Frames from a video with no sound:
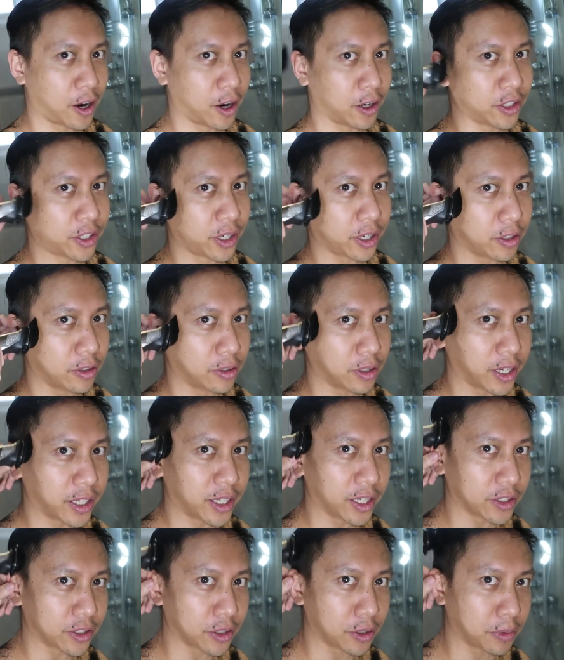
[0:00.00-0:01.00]
RJ, you
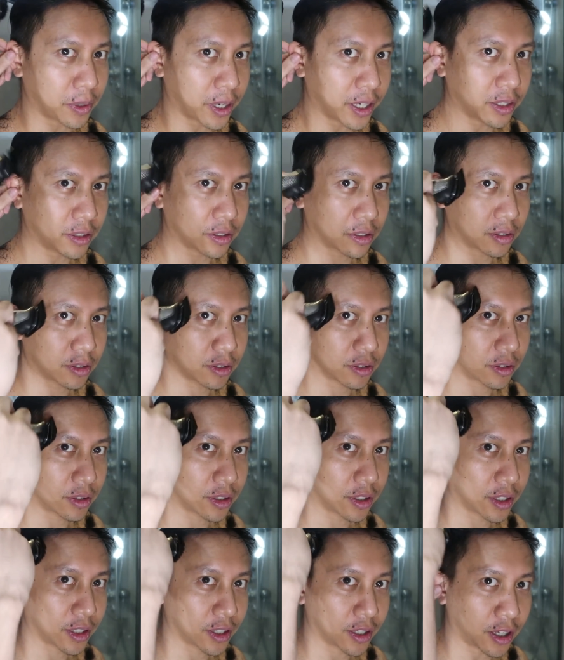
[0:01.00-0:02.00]
like it too, right? Yeah.
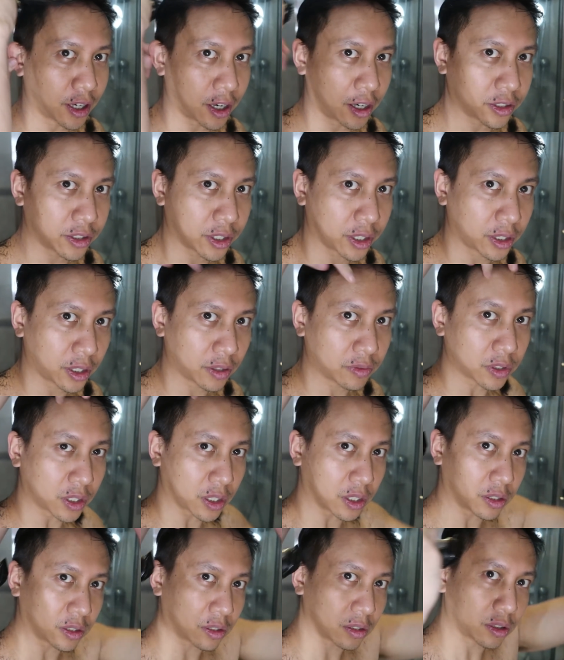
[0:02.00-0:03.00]
Archie loves
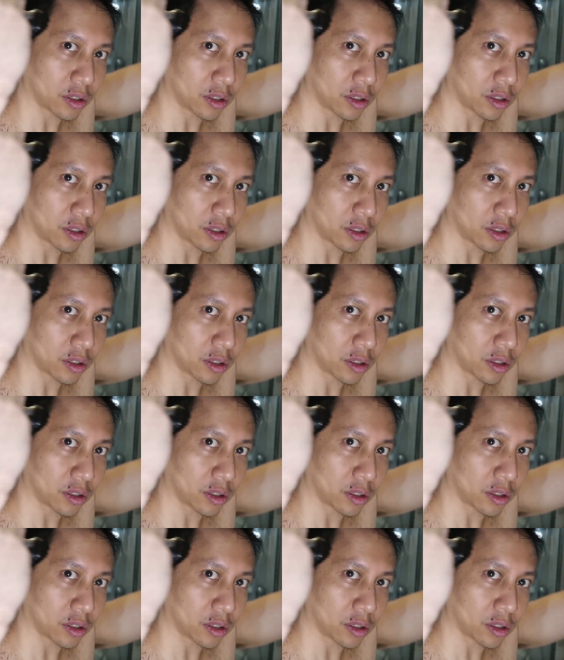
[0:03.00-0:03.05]
it.